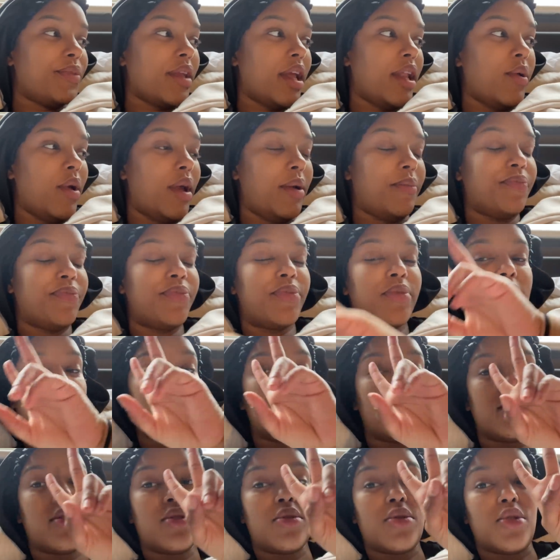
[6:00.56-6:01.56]
anyway,
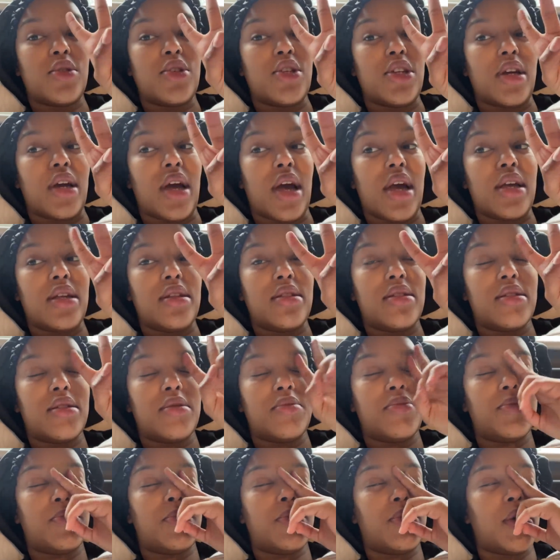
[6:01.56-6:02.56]
talk to you guys
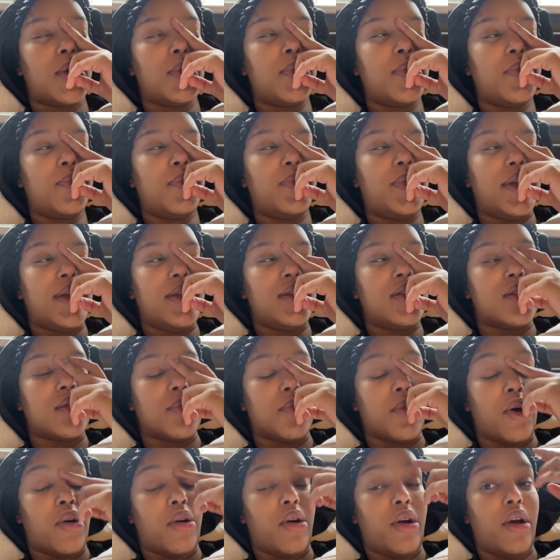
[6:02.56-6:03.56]
probably
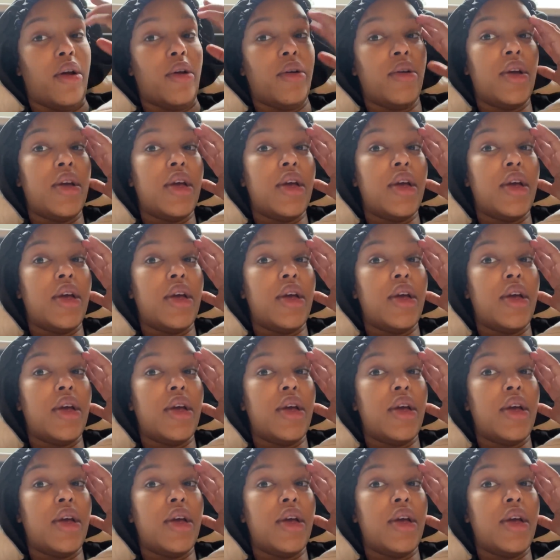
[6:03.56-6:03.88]
tomorrow